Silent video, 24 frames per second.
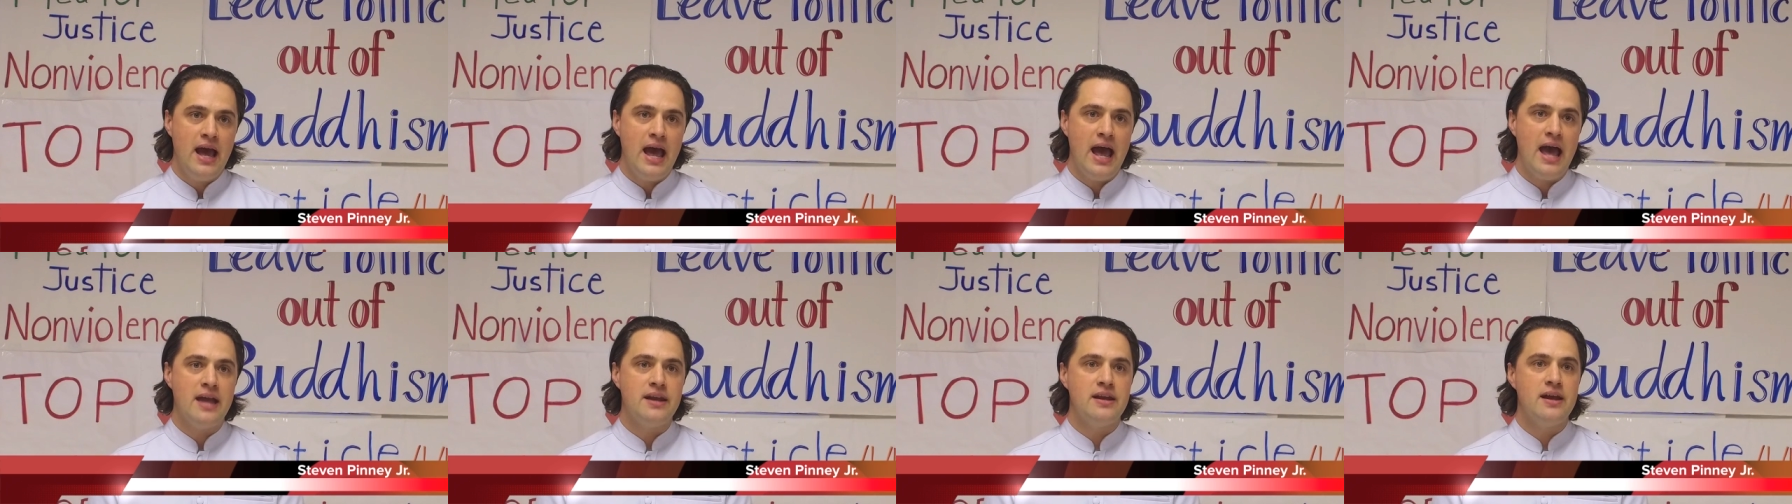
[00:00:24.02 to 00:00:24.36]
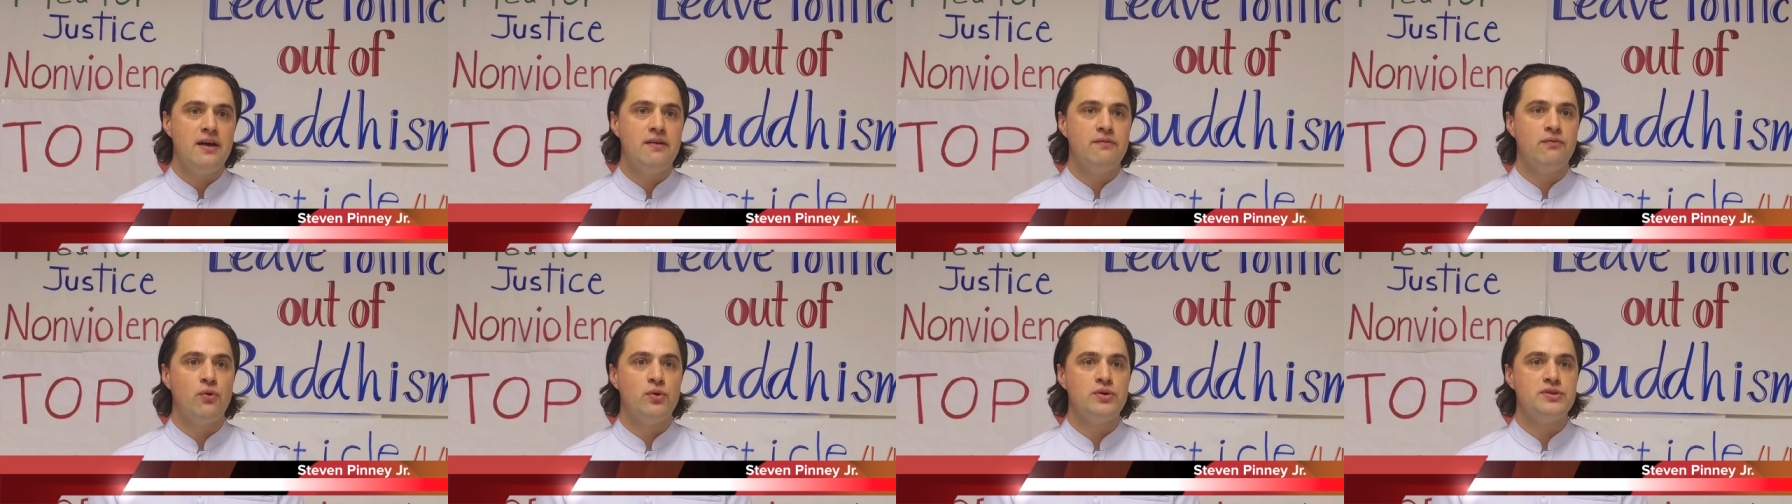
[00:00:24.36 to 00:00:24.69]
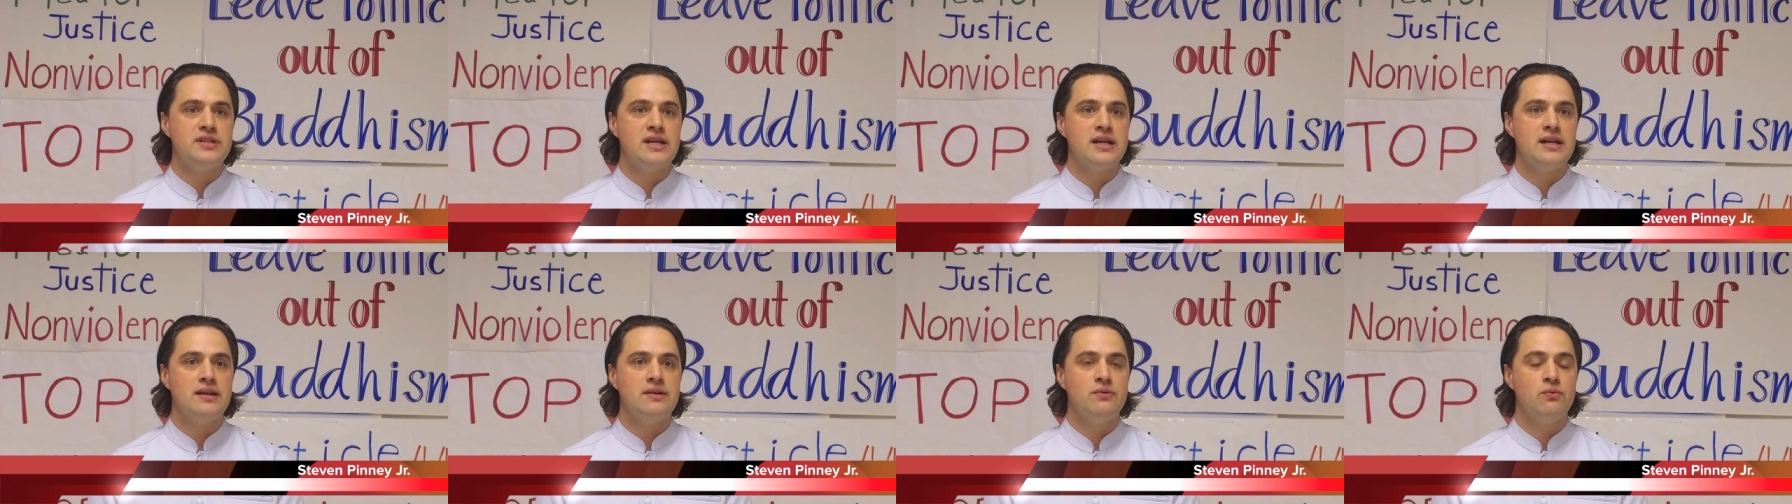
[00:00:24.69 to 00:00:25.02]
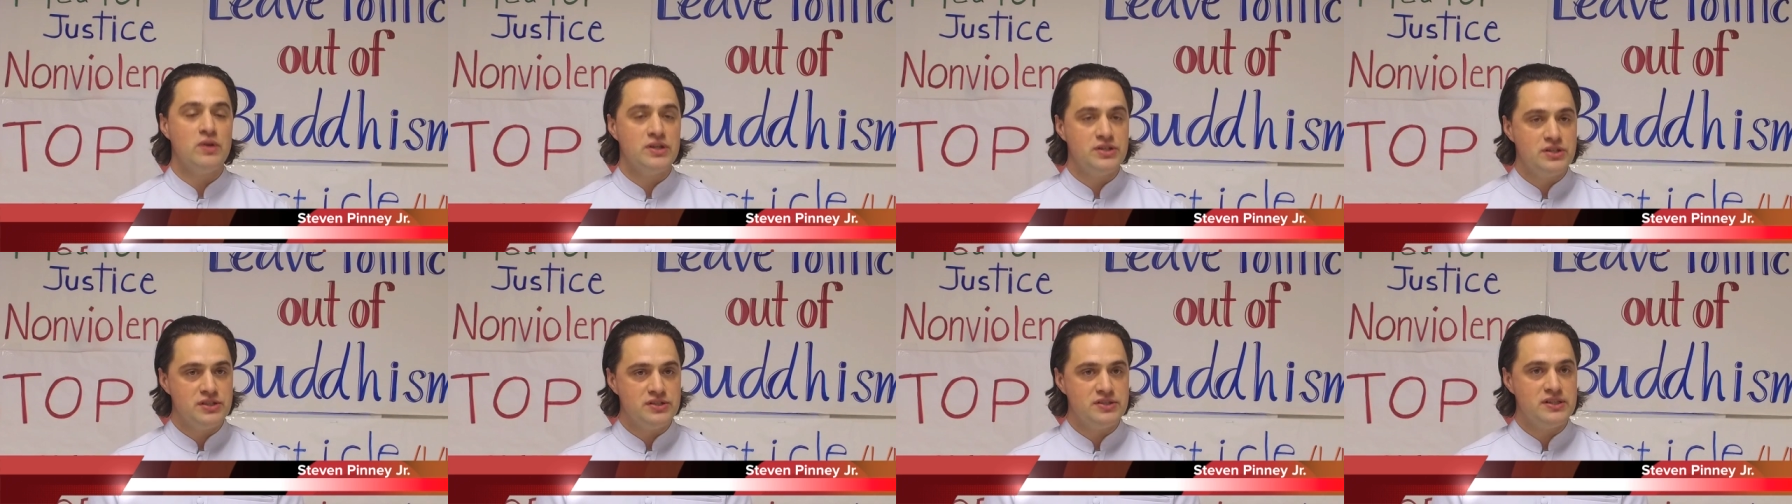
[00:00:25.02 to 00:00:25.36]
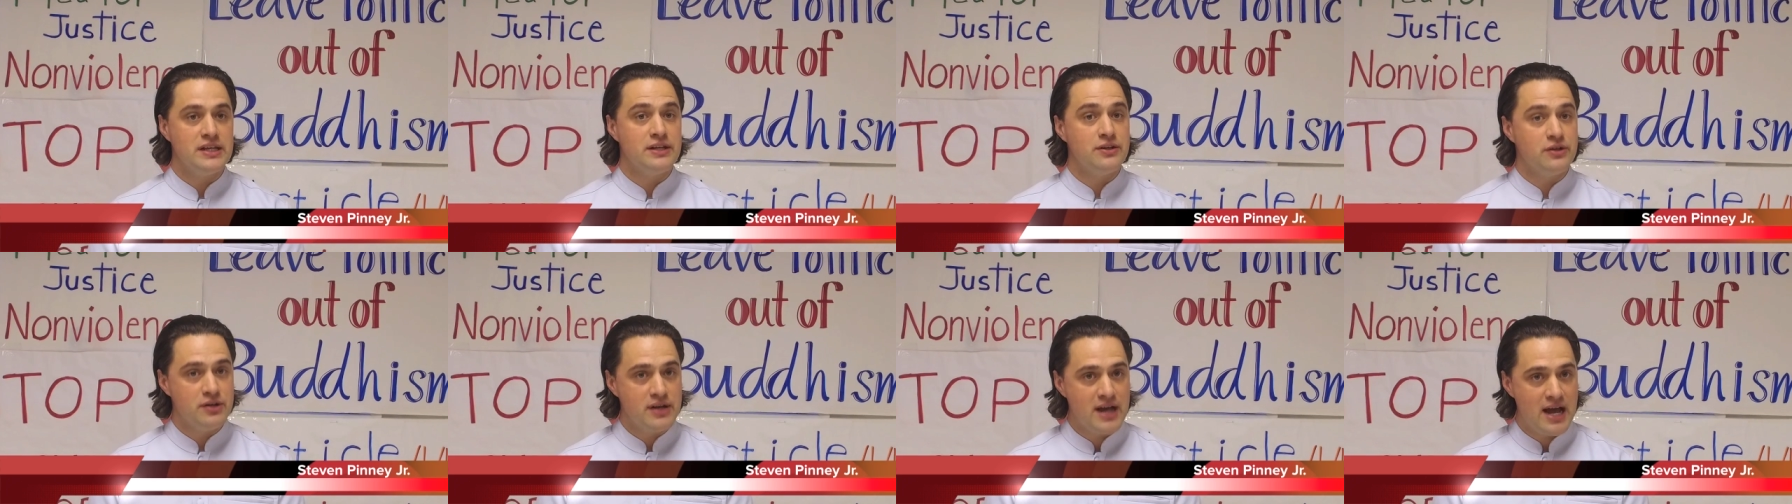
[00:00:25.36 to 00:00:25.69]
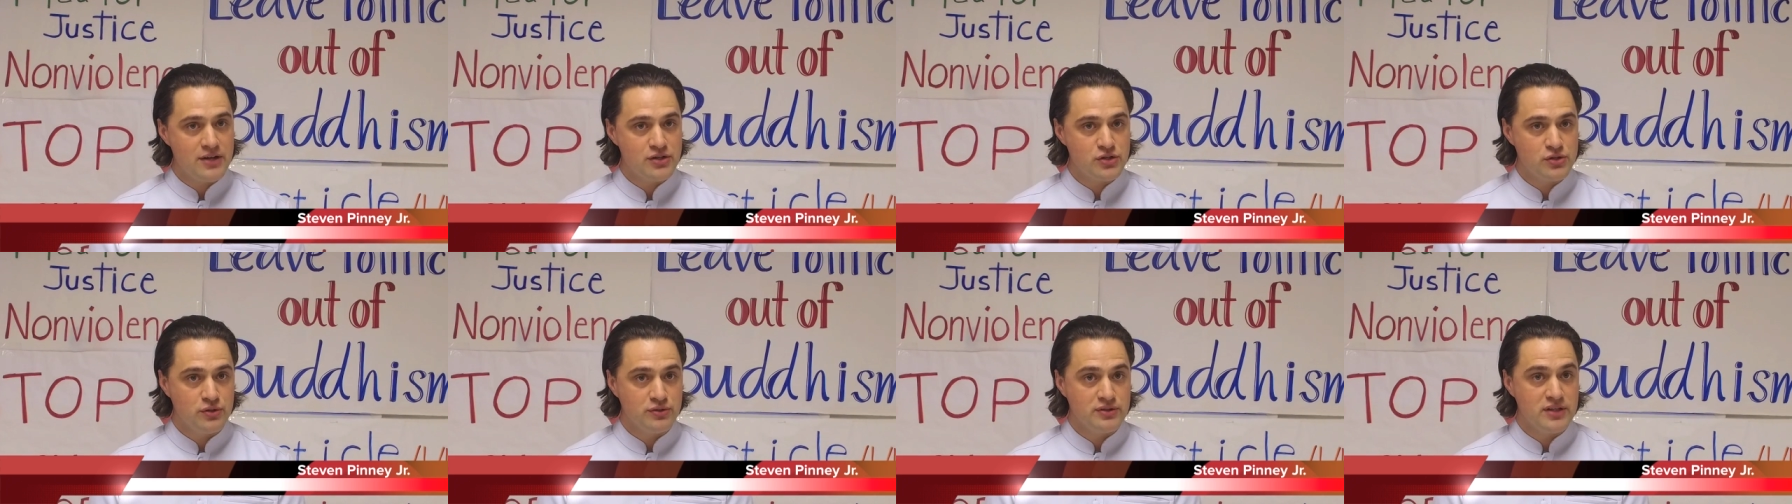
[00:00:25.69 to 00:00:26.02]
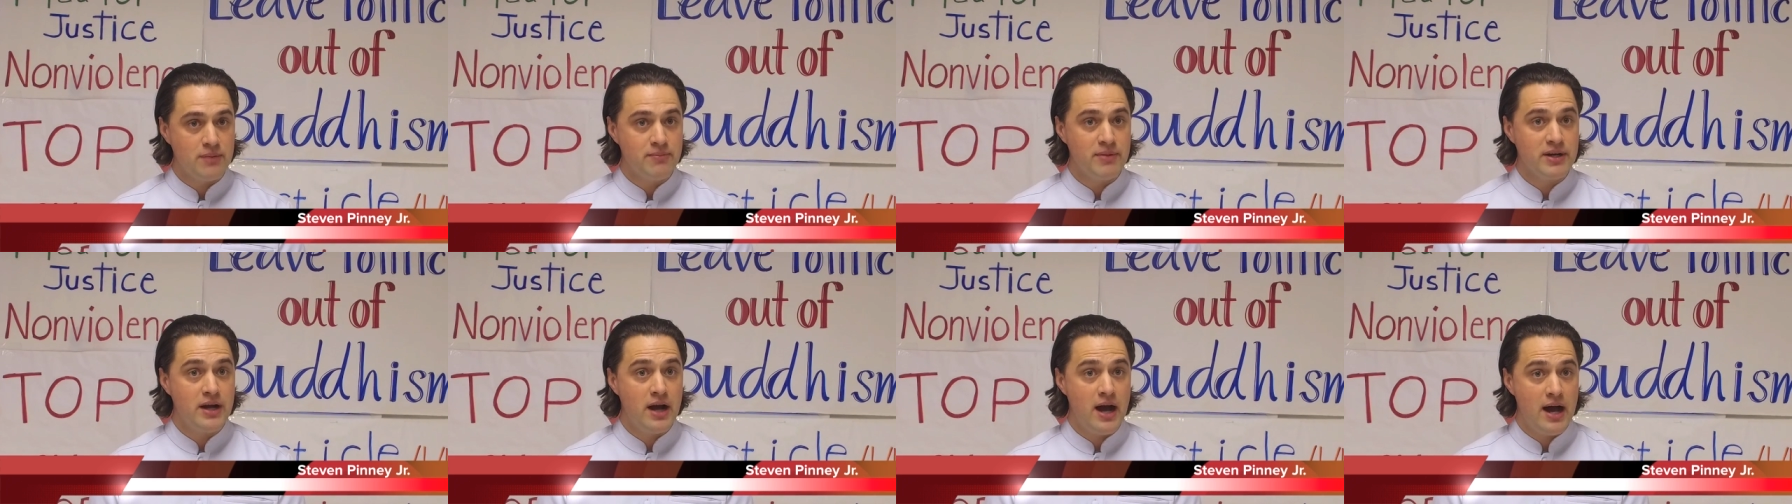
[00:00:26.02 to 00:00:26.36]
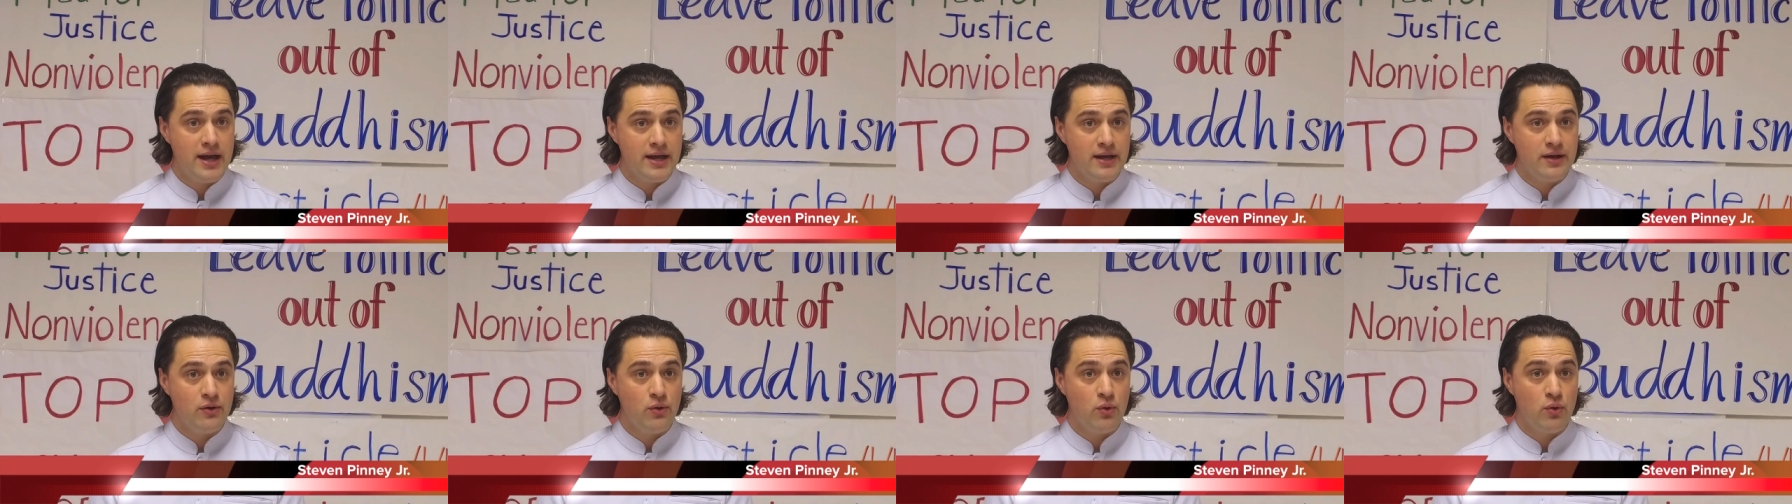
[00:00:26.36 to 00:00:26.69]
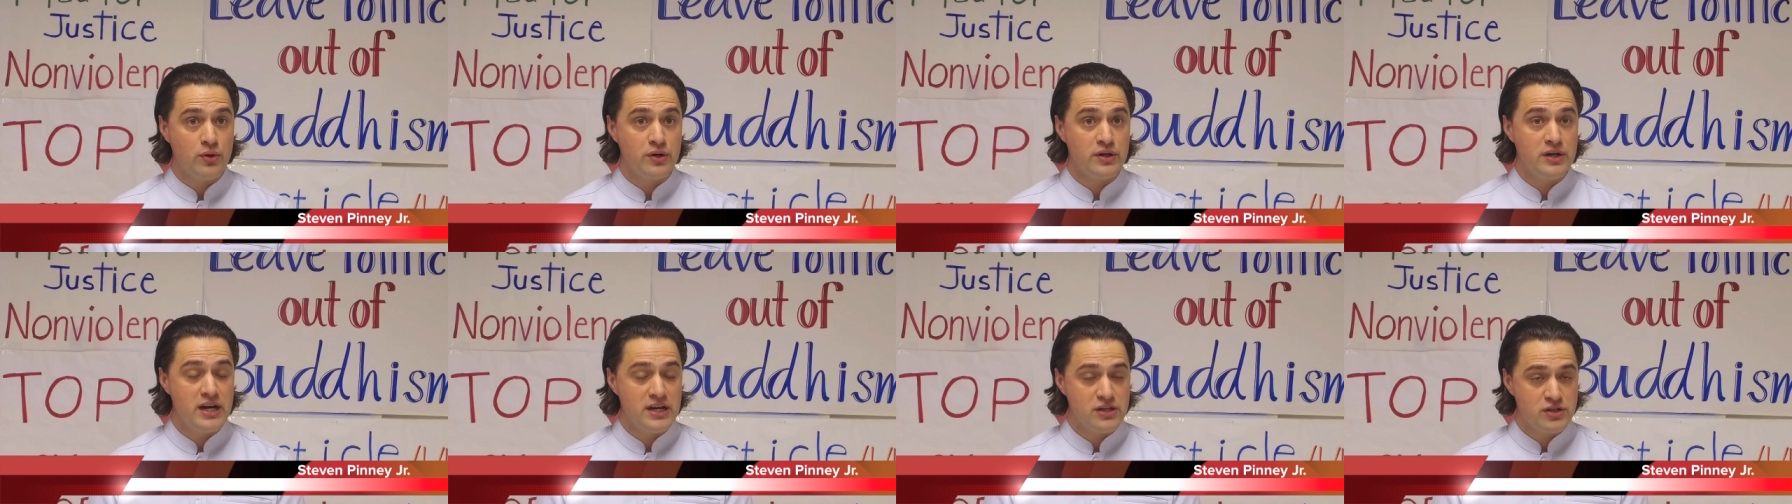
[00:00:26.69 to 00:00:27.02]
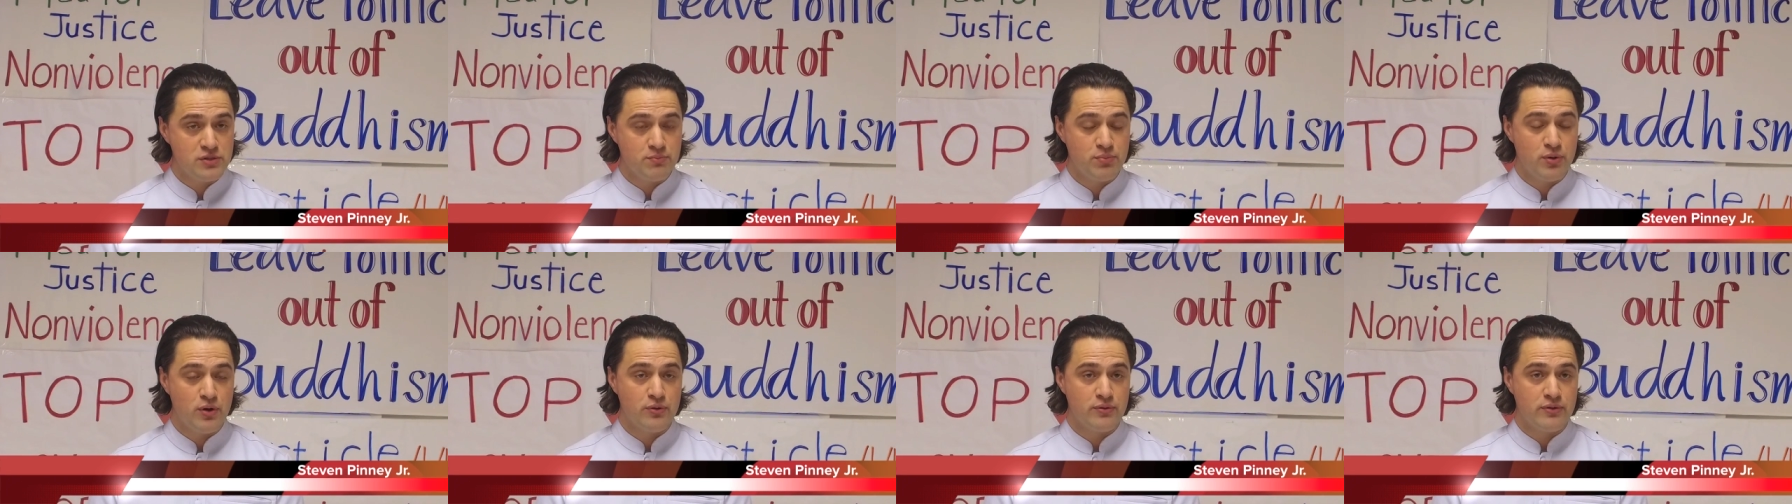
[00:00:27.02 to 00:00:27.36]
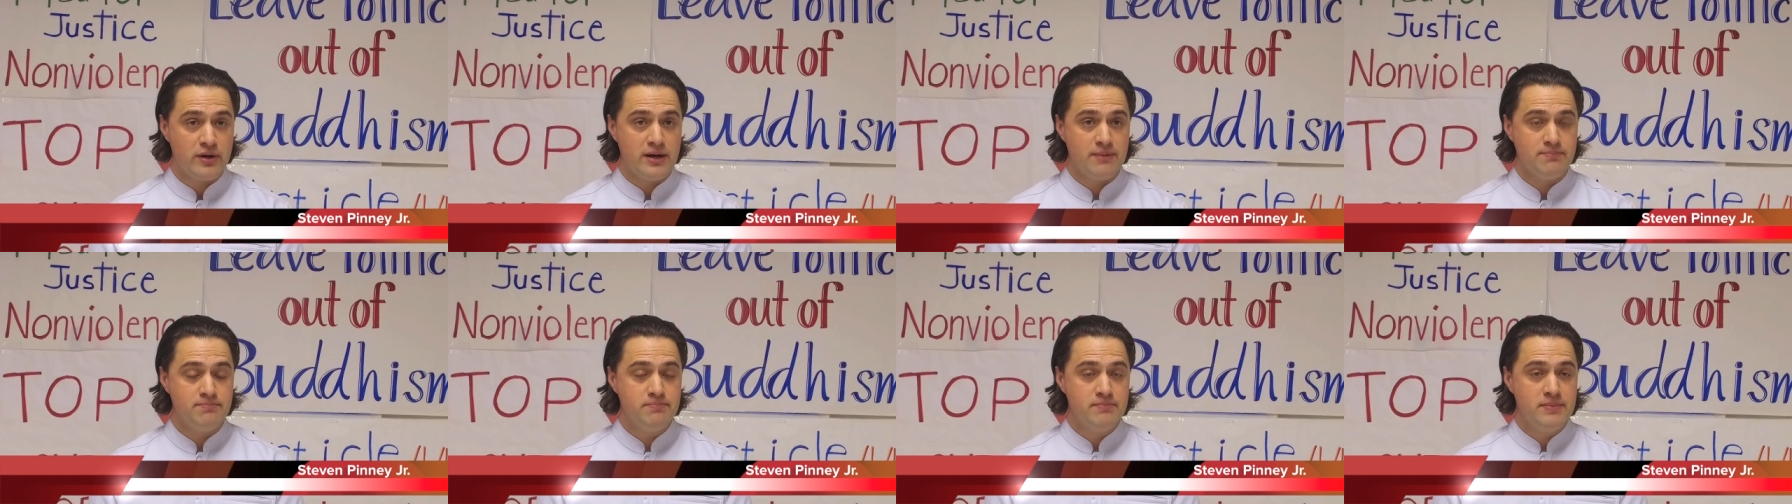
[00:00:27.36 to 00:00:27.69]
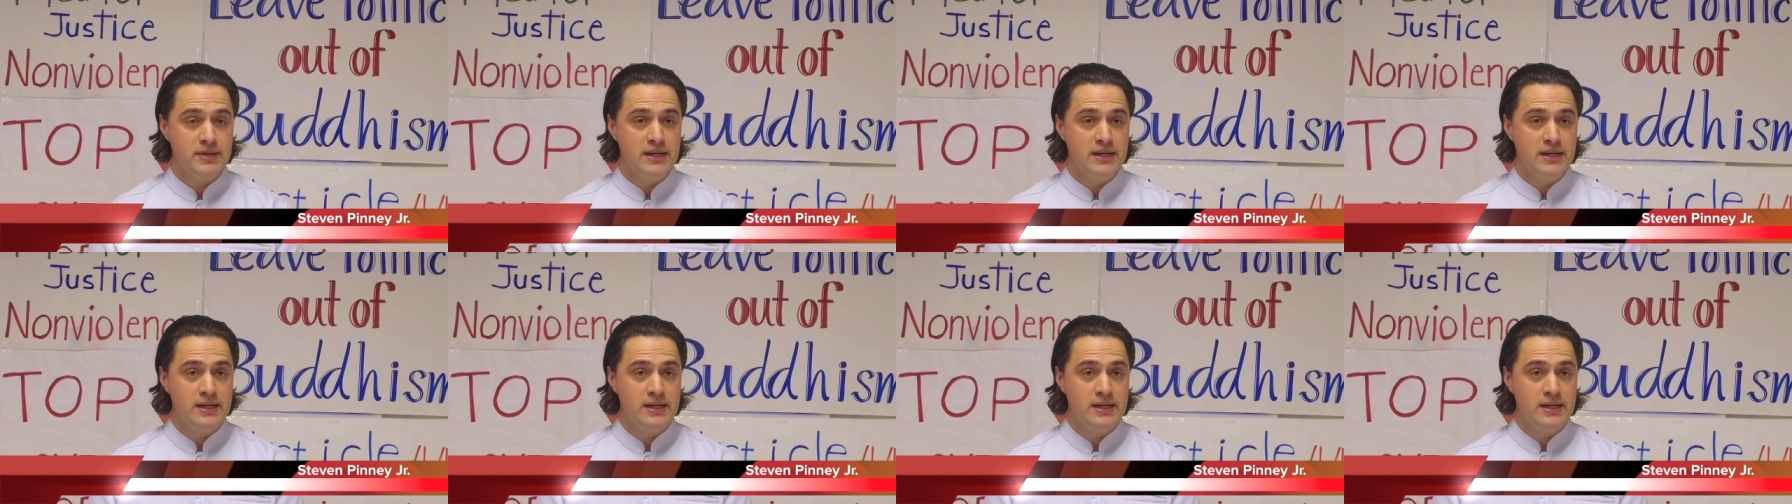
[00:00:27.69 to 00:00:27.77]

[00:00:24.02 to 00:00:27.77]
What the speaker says: and have ordained, which is the International Dhammakaya Ordination Program.